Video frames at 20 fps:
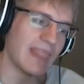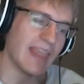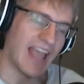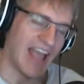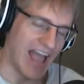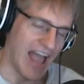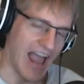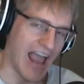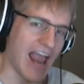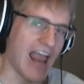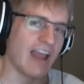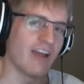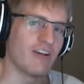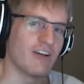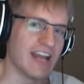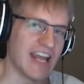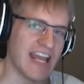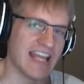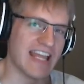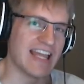I
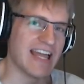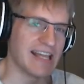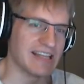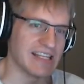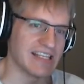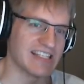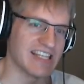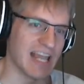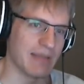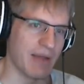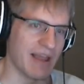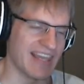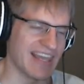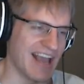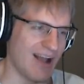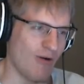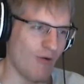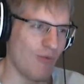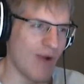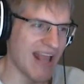really like this game. I
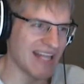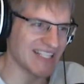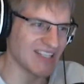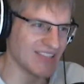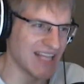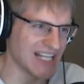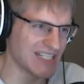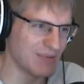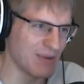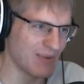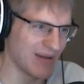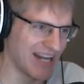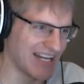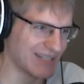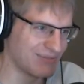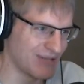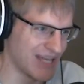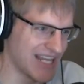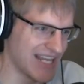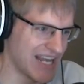can't wait till next week when I get to
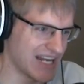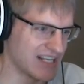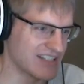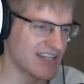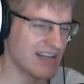play it again, because I